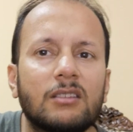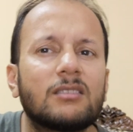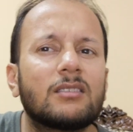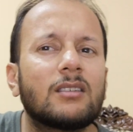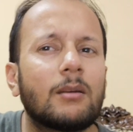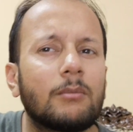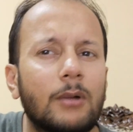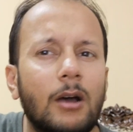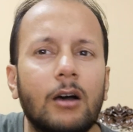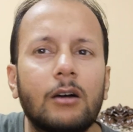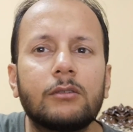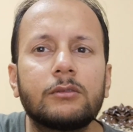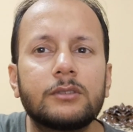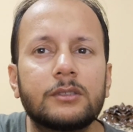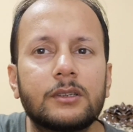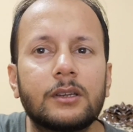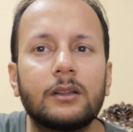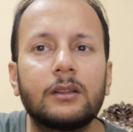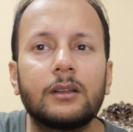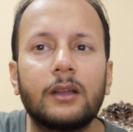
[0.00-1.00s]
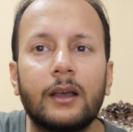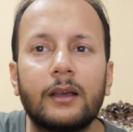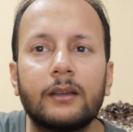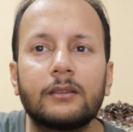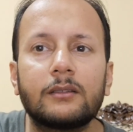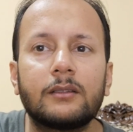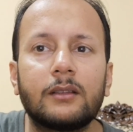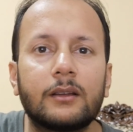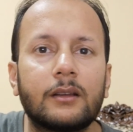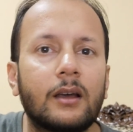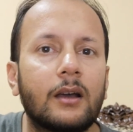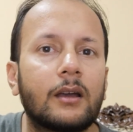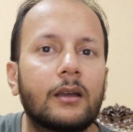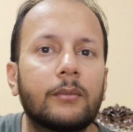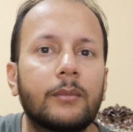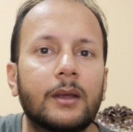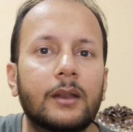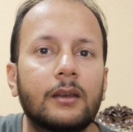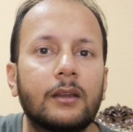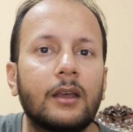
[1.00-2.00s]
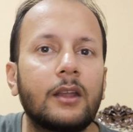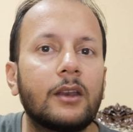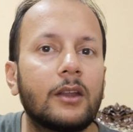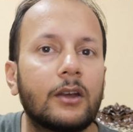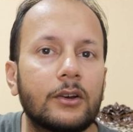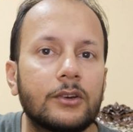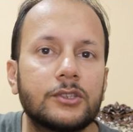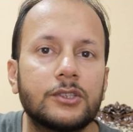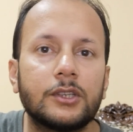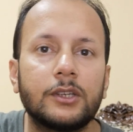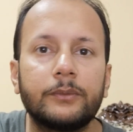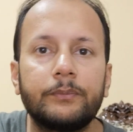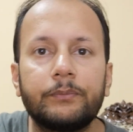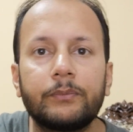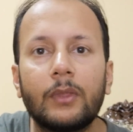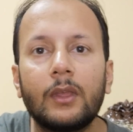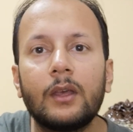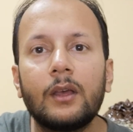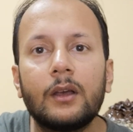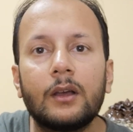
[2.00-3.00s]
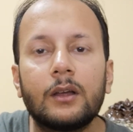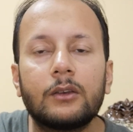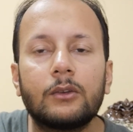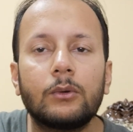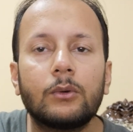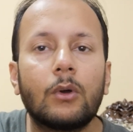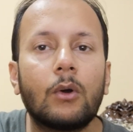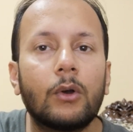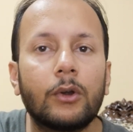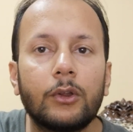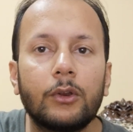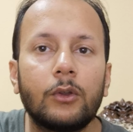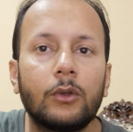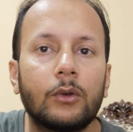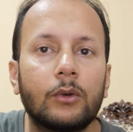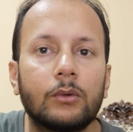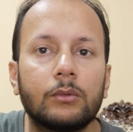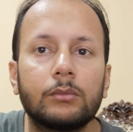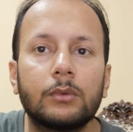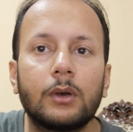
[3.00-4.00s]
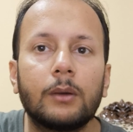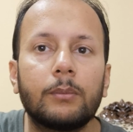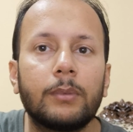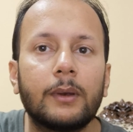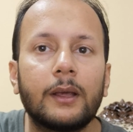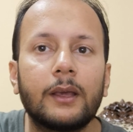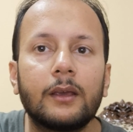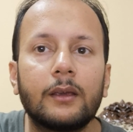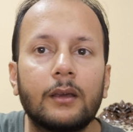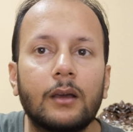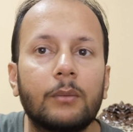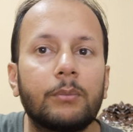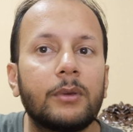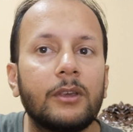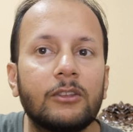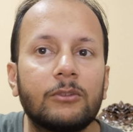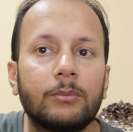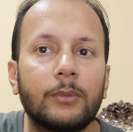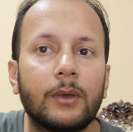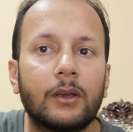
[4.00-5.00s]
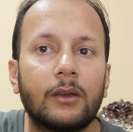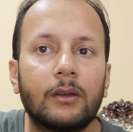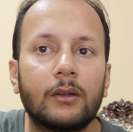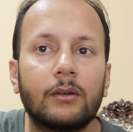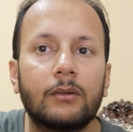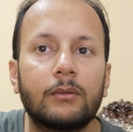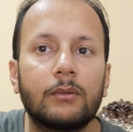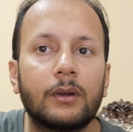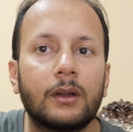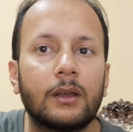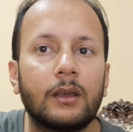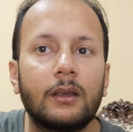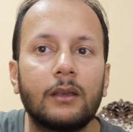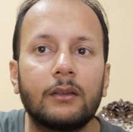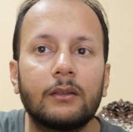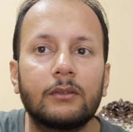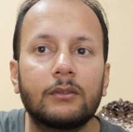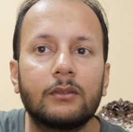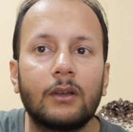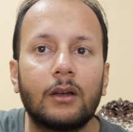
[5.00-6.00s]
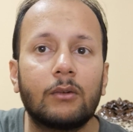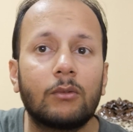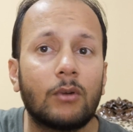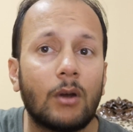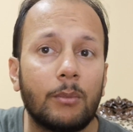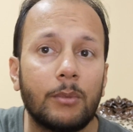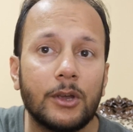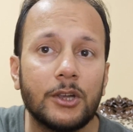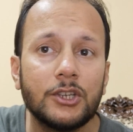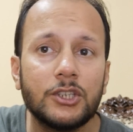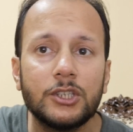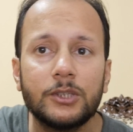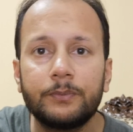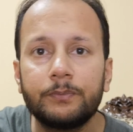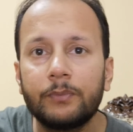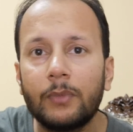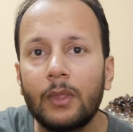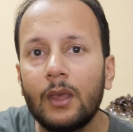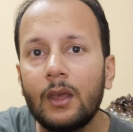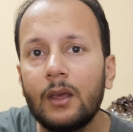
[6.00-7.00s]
somehow still has the time and energy to continue playing a peacemaker is rubbish.